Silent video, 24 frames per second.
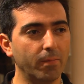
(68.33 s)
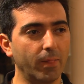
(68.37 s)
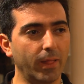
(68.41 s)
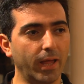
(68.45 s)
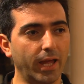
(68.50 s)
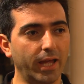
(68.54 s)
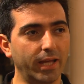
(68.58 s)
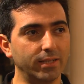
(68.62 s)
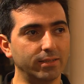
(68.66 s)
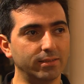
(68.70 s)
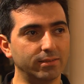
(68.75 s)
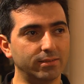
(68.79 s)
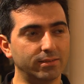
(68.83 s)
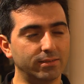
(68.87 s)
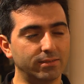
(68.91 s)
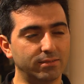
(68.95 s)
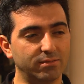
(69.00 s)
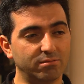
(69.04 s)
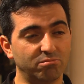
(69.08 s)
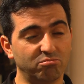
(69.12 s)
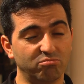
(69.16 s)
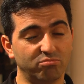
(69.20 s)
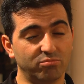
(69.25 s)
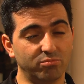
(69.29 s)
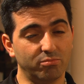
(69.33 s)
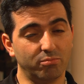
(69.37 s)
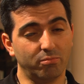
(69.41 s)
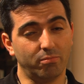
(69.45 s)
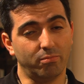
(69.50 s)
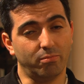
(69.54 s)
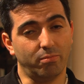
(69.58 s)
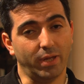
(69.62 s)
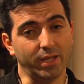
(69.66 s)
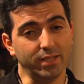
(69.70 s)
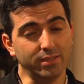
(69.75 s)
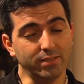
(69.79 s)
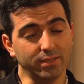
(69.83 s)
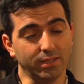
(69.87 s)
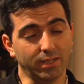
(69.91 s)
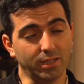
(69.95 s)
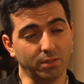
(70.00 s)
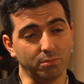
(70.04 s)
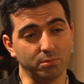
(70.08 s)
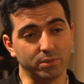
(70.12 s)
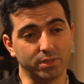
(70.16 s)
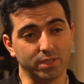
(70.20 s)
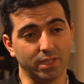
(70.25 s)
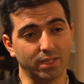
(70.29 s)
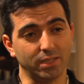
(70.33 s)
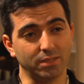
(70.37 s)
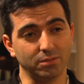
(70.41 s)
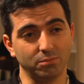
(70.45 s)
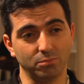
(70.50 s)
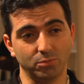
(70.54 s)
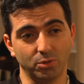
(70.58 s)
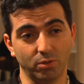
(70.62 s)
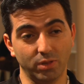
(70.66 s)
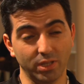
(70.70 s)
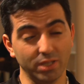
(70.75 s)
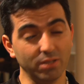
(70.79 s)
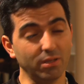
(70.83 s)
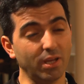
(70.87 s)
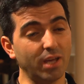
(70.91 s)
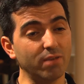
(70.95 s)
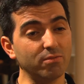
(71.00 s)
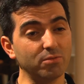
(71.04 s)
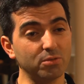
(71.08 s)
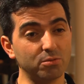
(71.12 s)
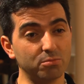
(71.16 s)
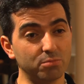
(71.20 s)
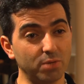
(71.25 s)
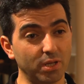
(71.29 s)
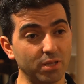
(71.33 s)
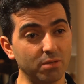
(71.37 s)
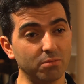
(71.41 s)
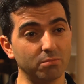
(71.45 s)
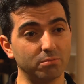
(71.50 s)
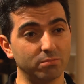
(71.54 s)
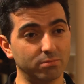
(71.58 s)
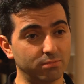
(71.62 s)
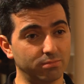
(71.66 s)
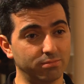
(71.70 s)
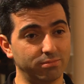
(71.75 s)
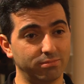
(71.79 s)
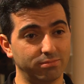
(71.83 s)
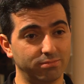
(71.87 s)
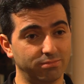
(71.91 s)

And basically we tell them, you think you have no rhythm,